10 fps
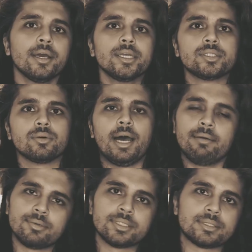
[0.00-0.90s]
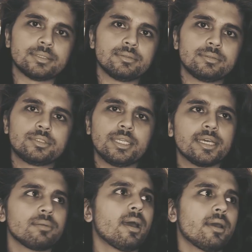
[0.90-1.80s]
So I was chilling
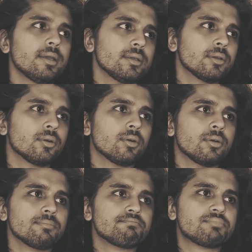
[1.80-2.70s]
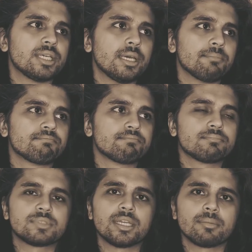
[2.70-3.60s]
in my,
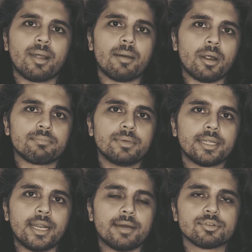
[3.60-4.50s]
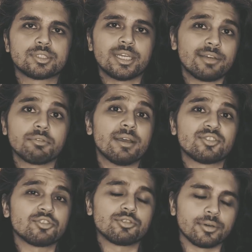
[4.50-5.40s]
chilling in my apartment, and I was chilling with my
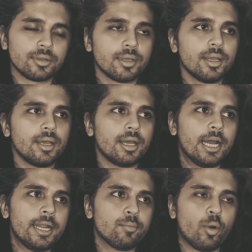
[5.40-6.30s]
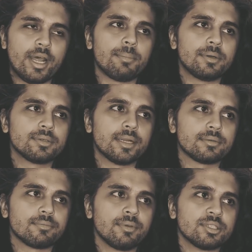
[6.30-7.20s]
sister. And what happened that
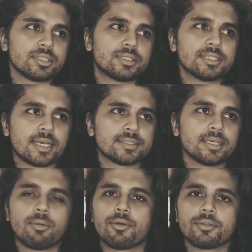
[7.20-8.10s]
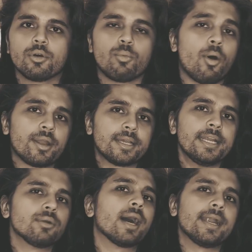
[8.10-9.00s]
we were just discussing about, what a
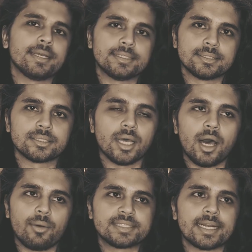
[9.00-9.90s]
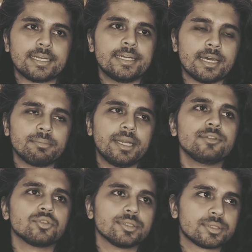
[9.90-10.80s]
keto diet is, how exactly it can be
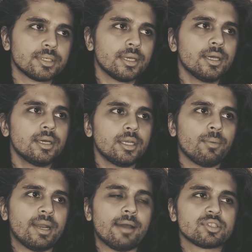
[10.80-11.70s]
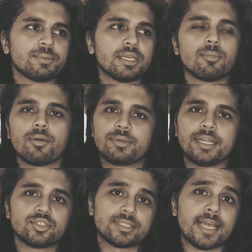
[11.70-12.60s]
dangerous. Now, when I was speaking about
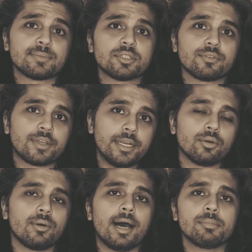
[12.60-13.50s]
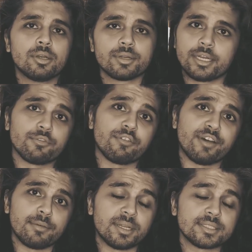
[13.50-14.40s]
dangerous aspects of keto, I've been on keto for
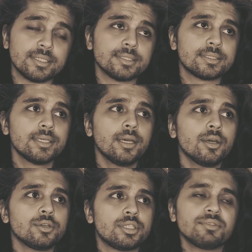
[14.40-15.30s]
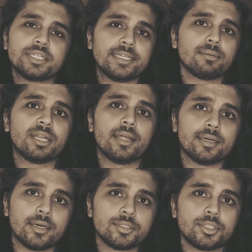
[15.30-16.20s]
5+ years. She was eating a
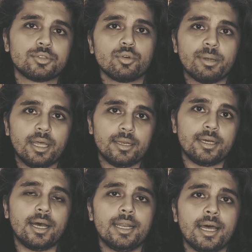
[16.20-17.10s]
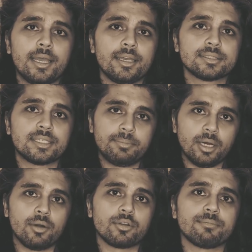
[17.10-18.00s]
banana. She threw a banana and I slipped
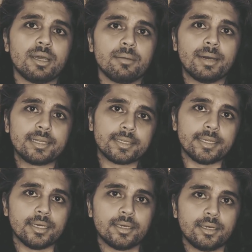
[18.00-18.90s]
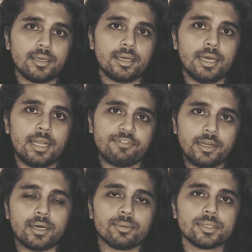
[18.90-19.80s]
out of my balcony. and I fell
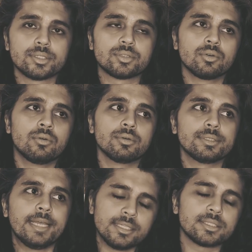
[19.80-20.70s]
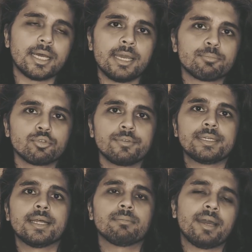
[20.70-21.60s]
down. So hence I prove it
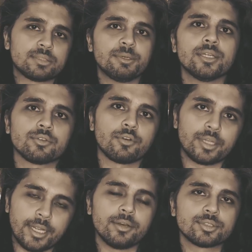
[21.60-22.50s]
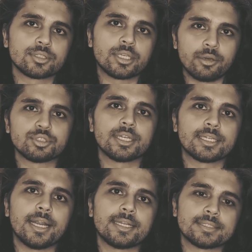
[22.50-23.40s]
that my experience of on a ketogenic
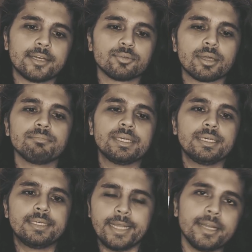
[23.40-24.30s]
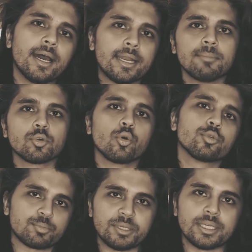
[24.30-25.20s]
diet is that you can be dead and I'm the
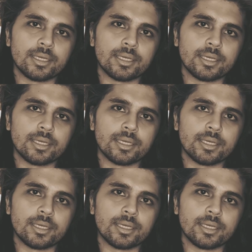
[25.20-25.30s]
ghost speaking.